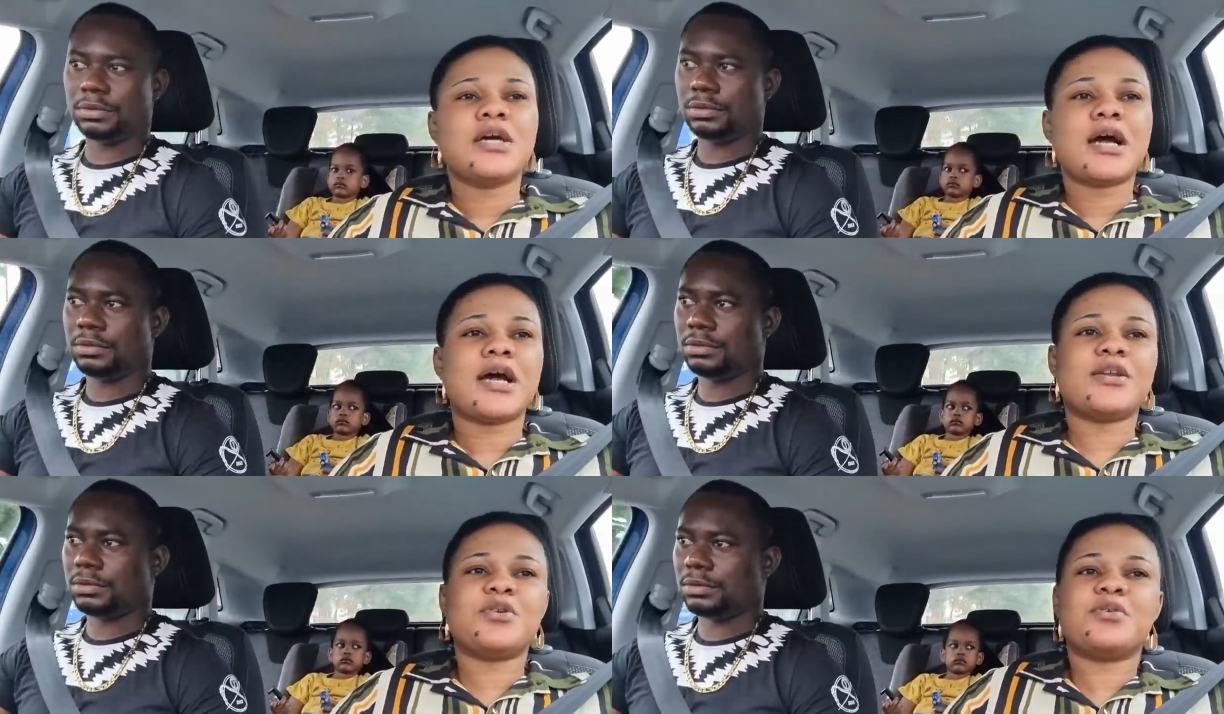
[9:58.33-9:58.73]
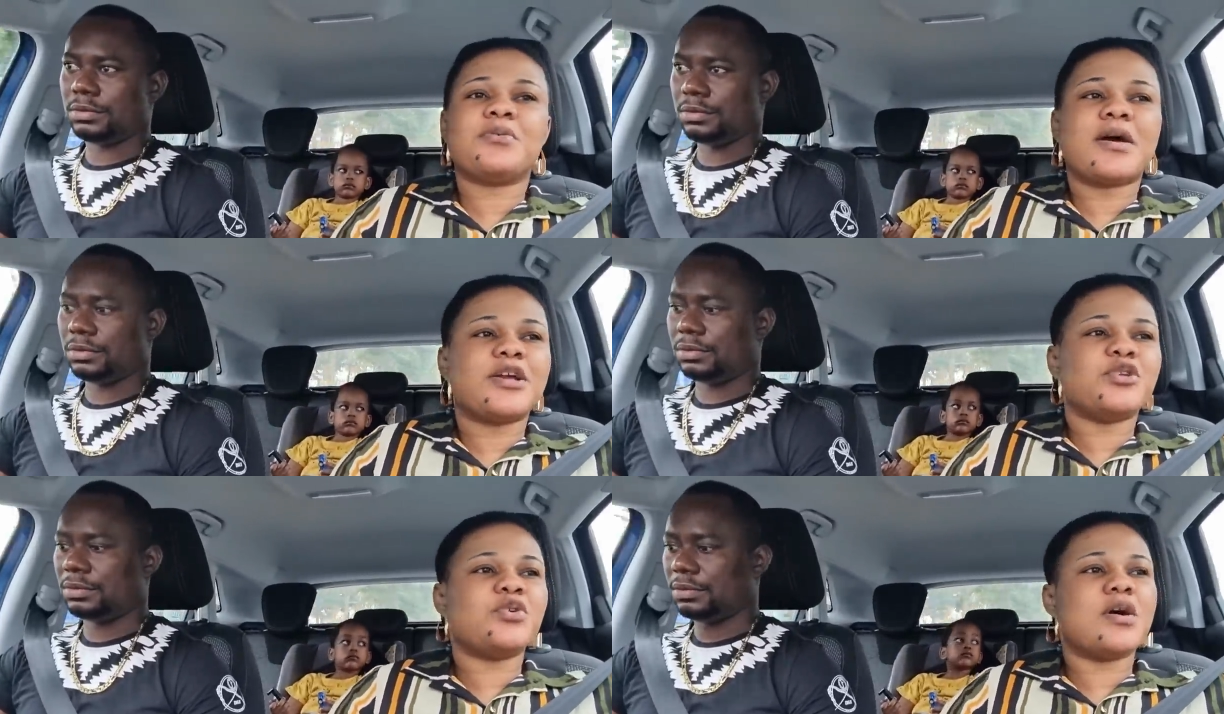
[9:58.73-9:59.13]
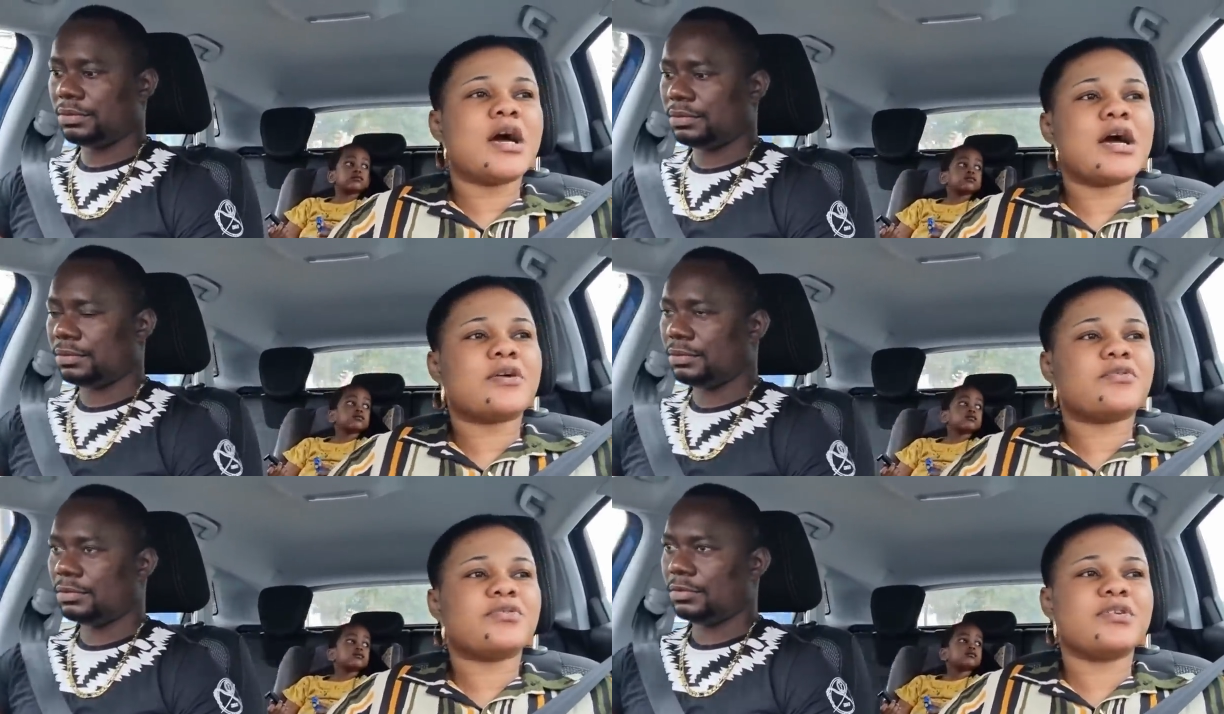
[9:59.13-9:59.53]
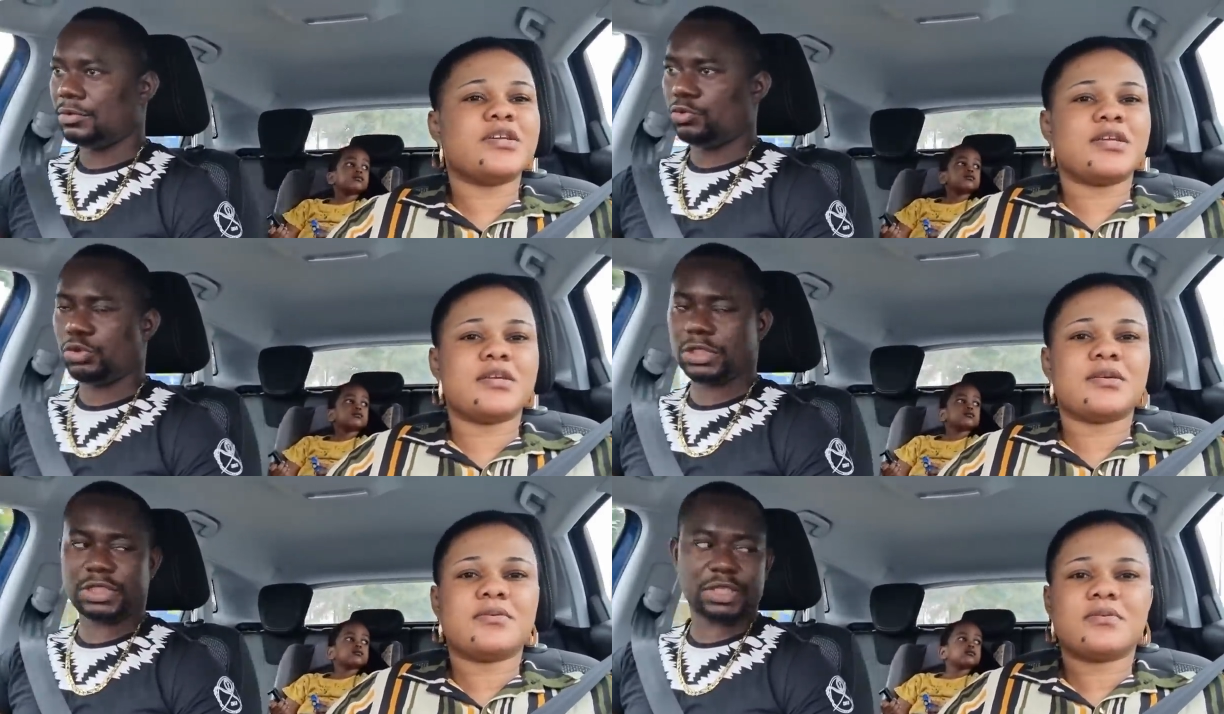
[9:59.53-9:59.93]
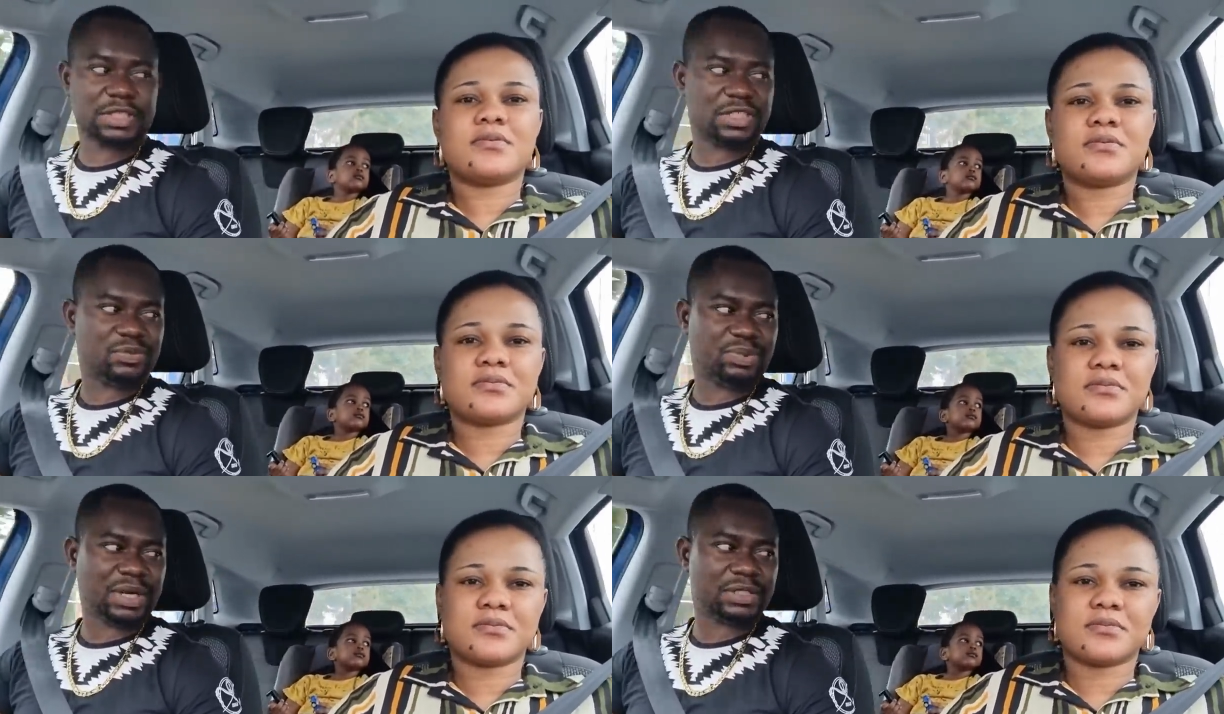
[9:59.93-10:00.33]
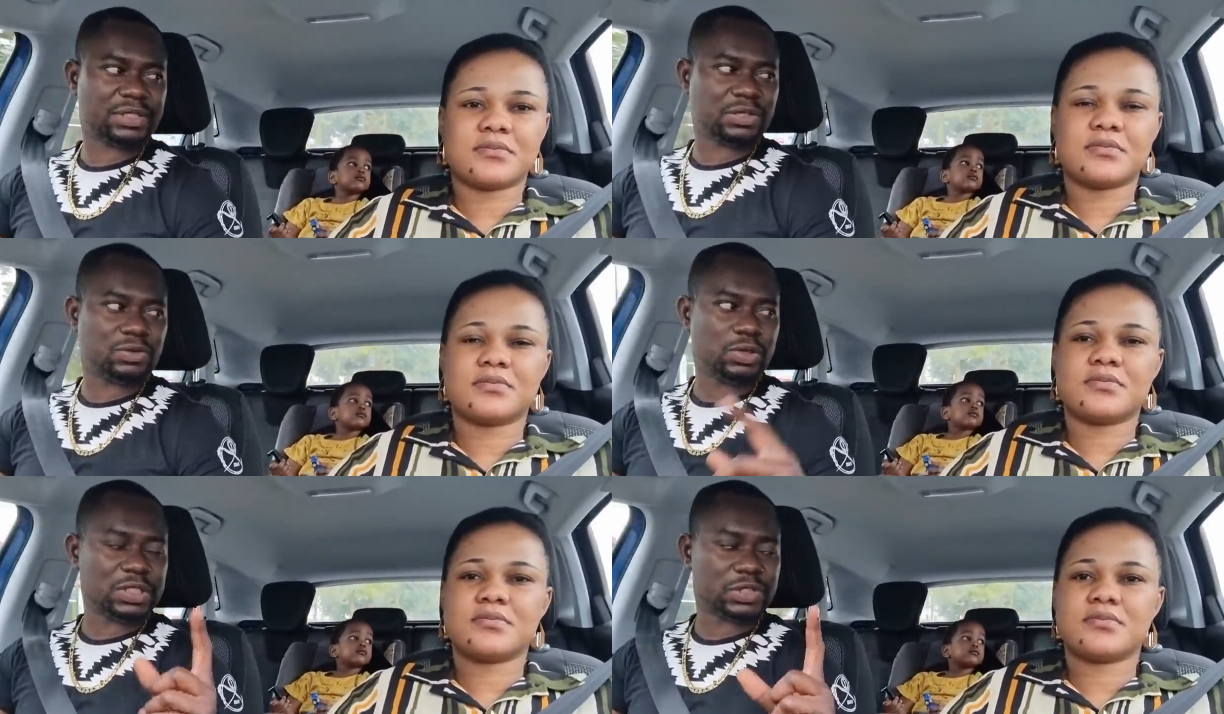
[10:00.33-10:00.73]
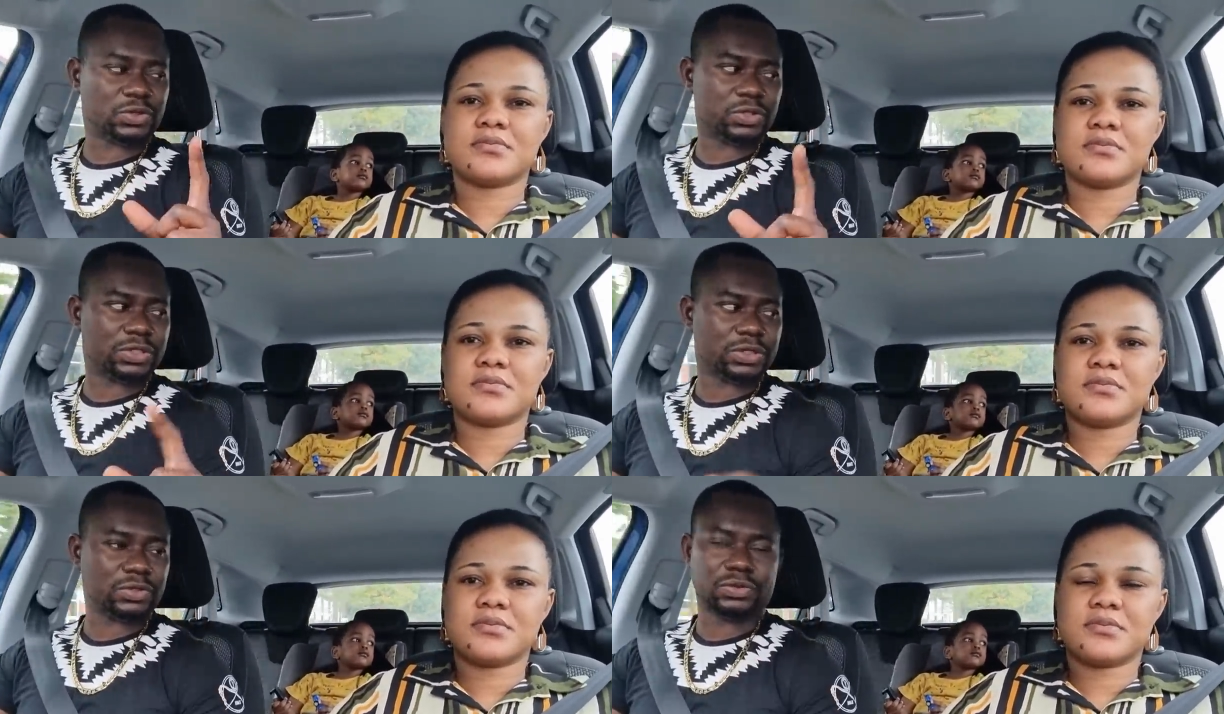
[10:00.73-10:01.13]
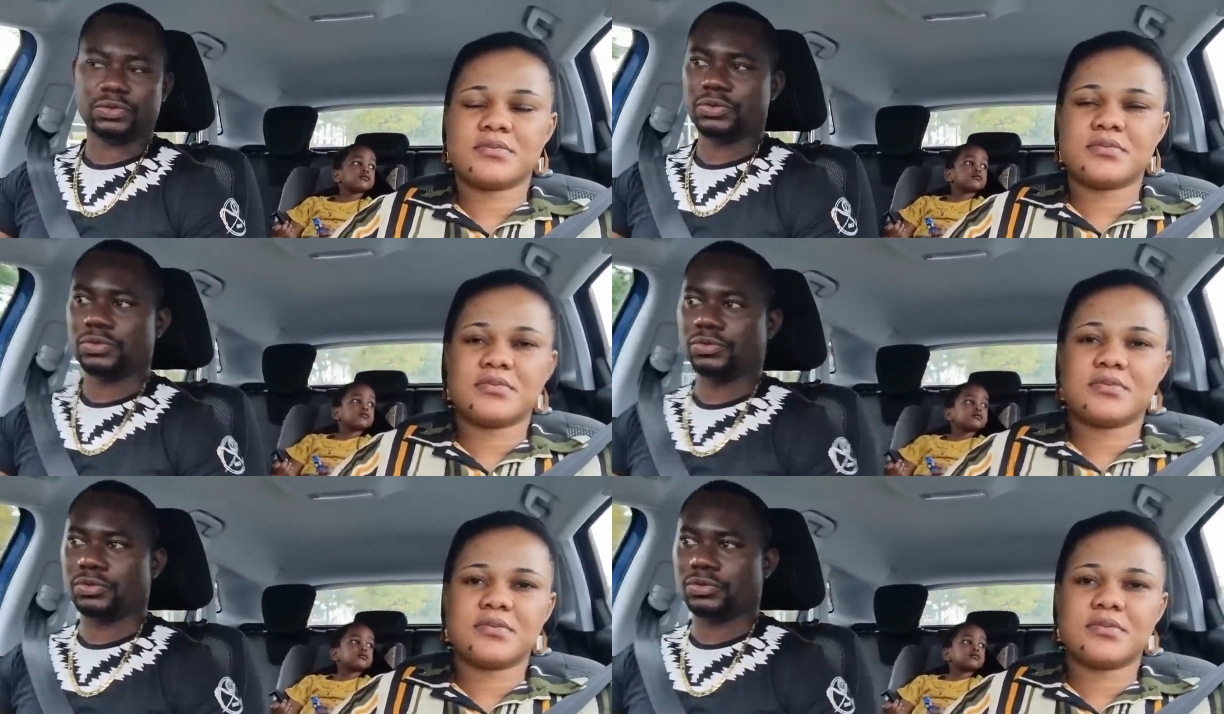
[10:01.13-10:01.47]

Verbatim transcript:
Speaker 1: I don't know
Speaker 2: why
Speaker 1: you
Speaker 2: don't
Speaker 1: agree. Where's the pants and go and show it to